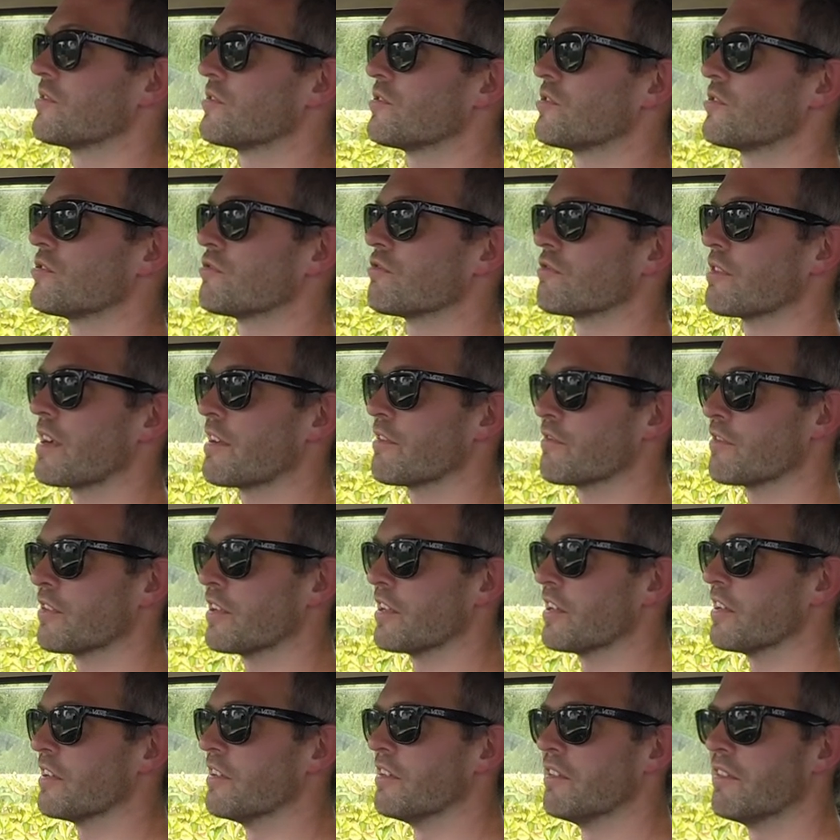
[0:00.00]

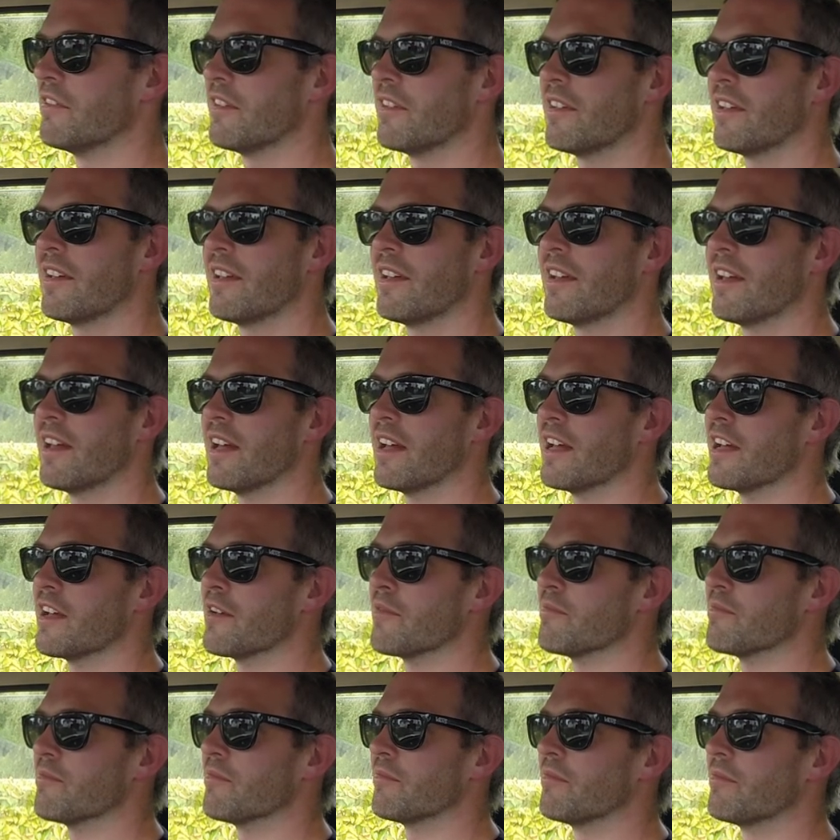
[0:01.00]
Traveller
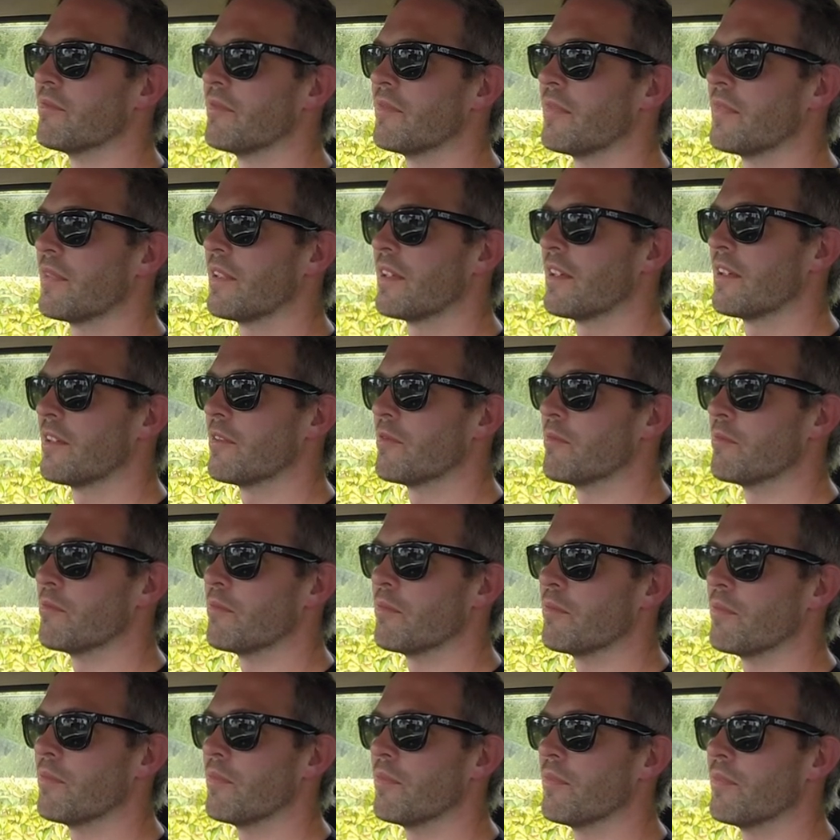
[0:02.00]
um,
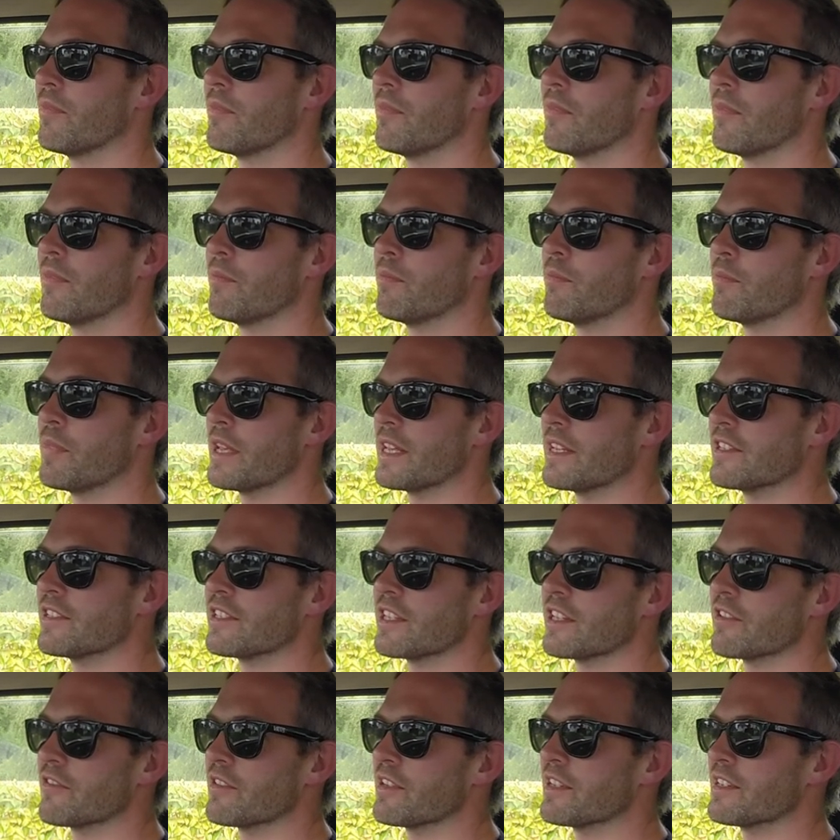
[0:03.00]
B
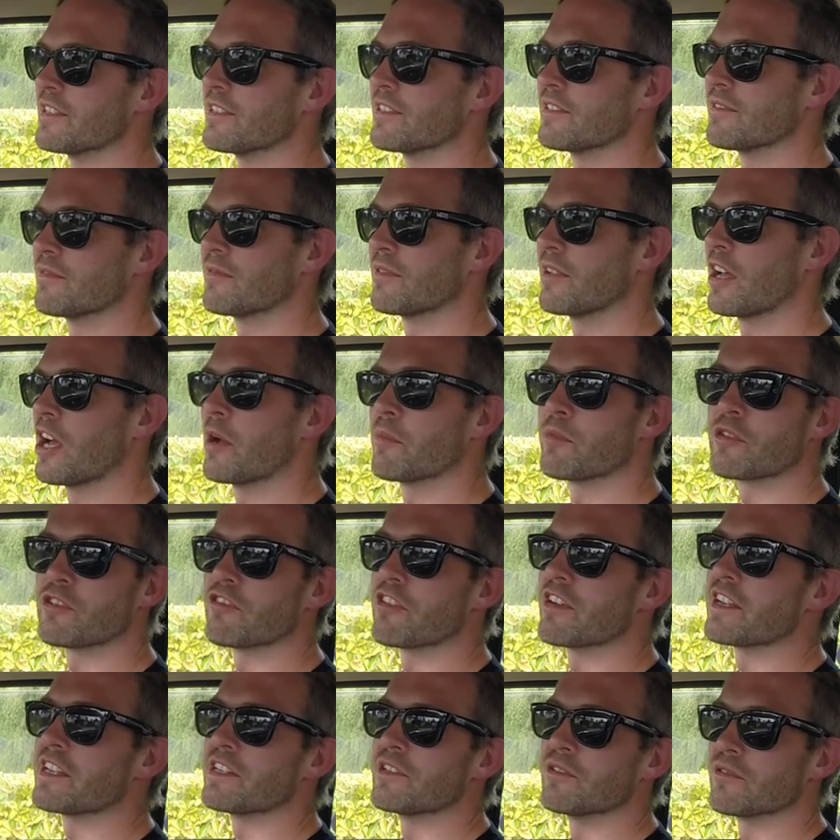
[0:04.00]
Series
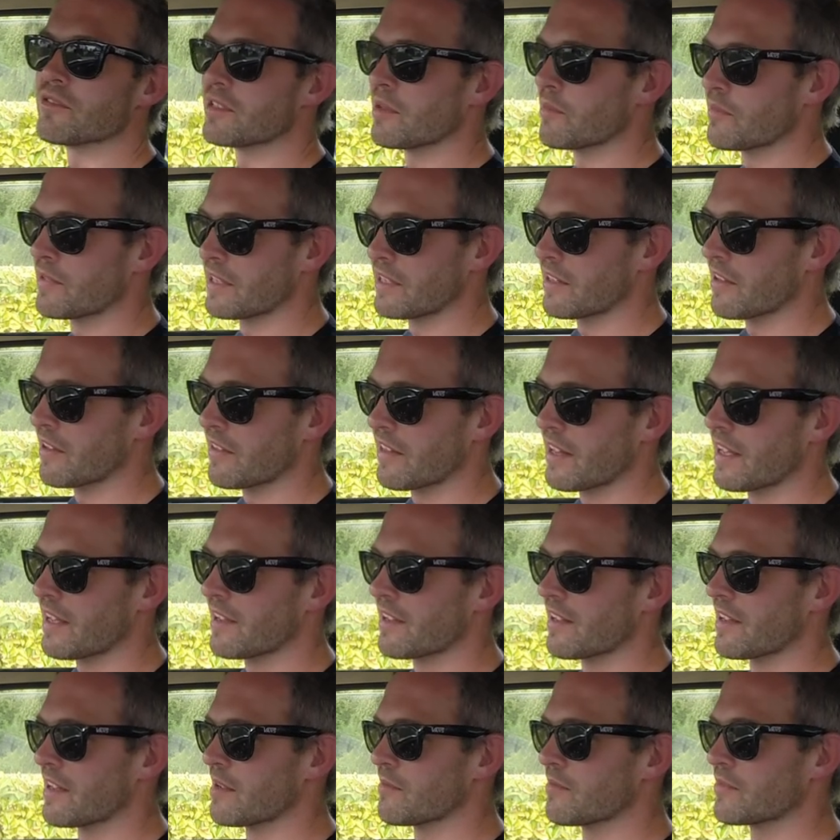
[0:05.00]
upgrade or something like that.
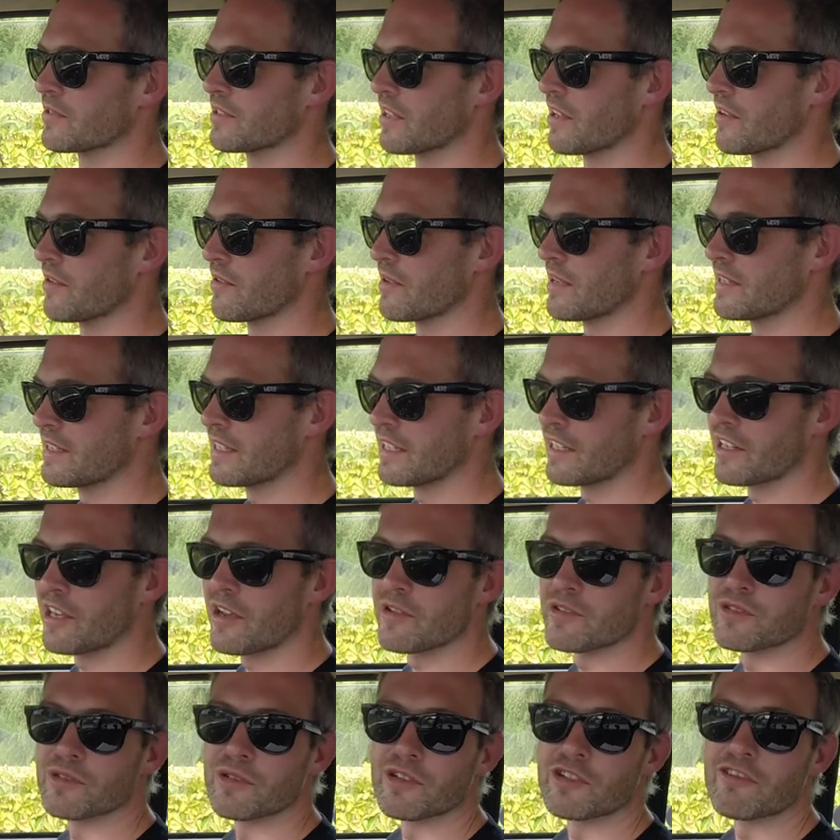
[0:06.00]
Um, so it didn't
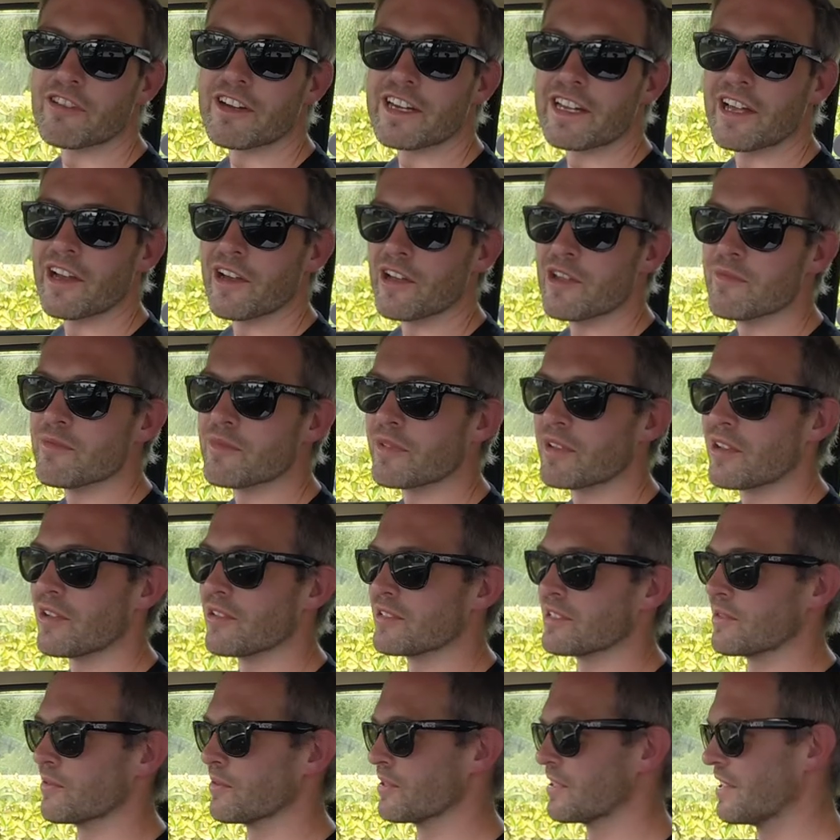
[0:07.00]
go to a great home
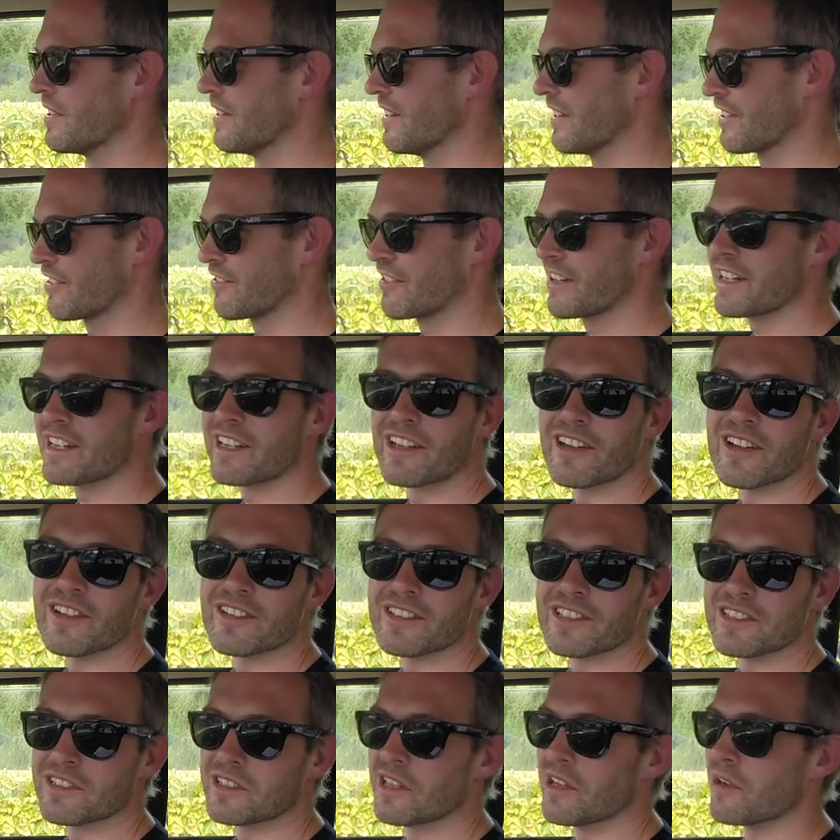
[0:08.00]
because it wasn't a great car
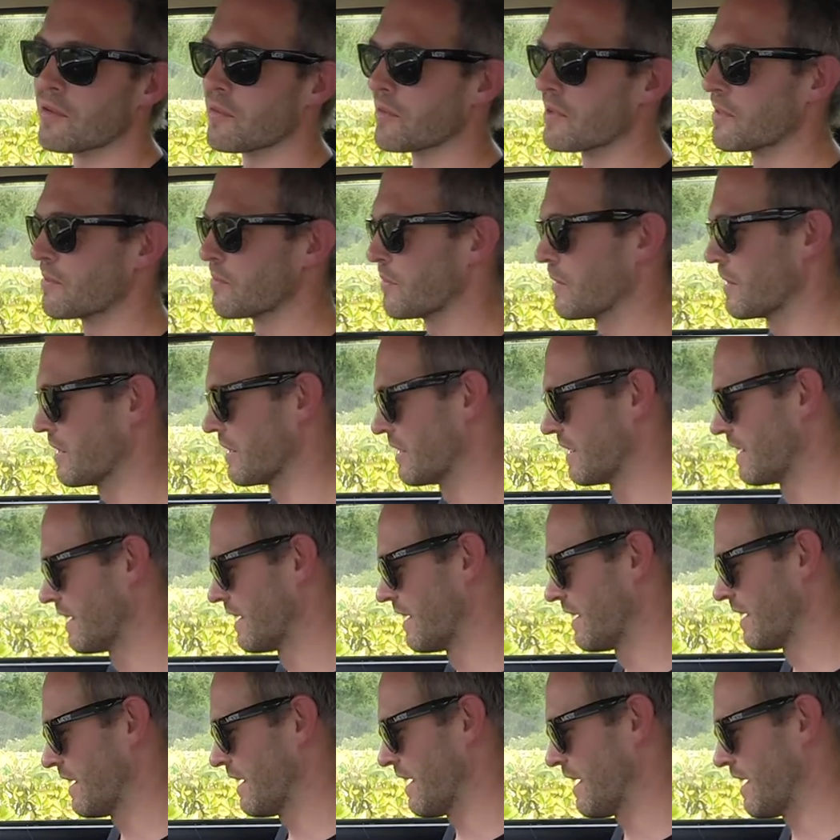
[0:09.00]
to start with. But
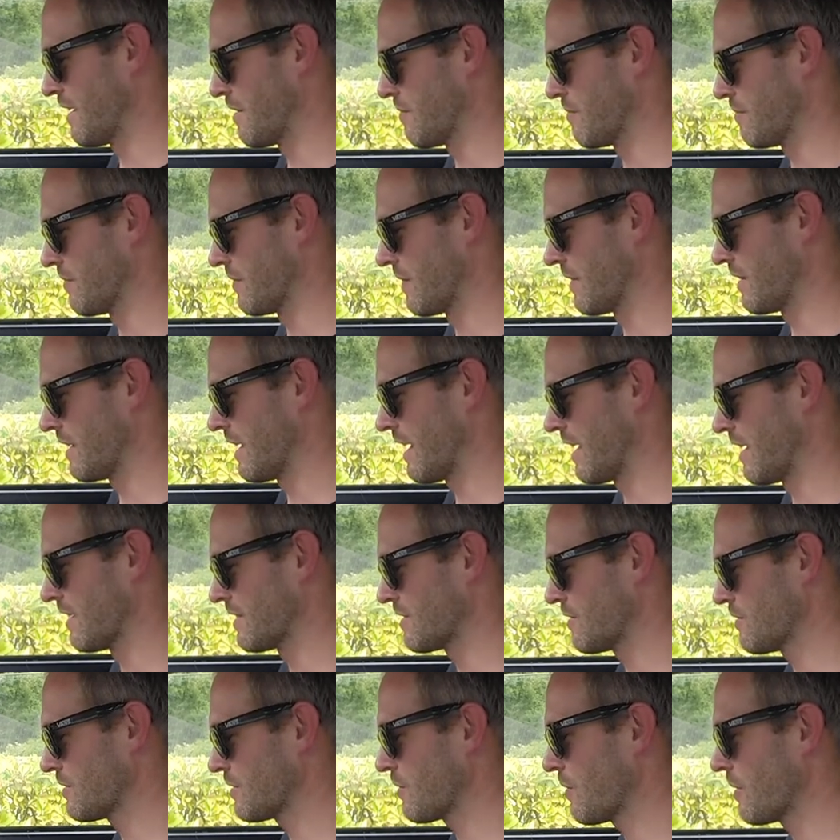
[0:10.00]
um, yeah,
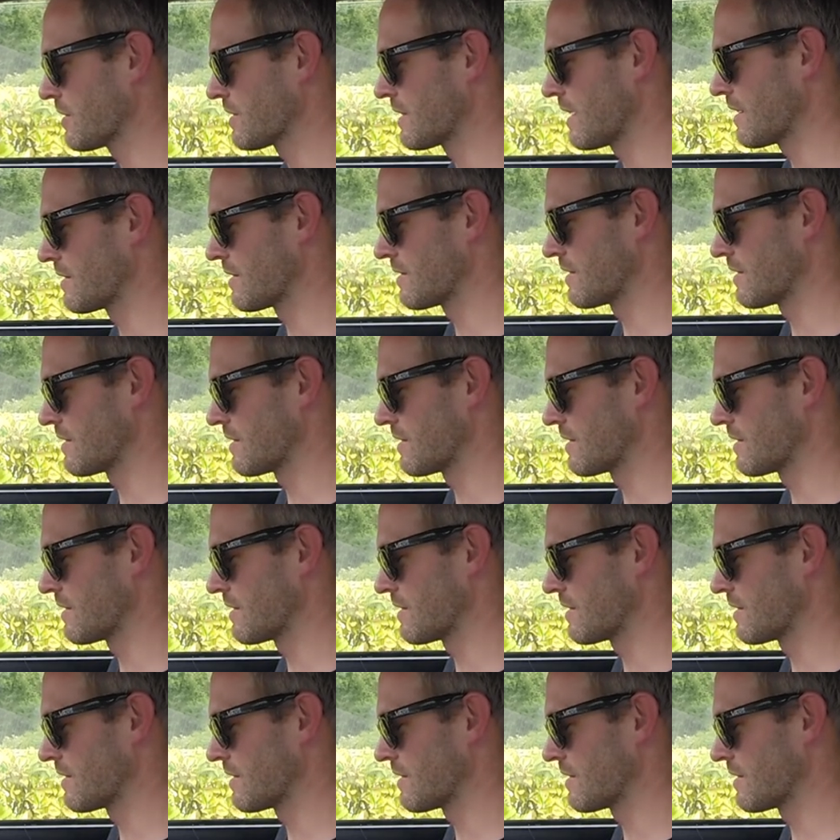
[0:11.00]
it was quite sad to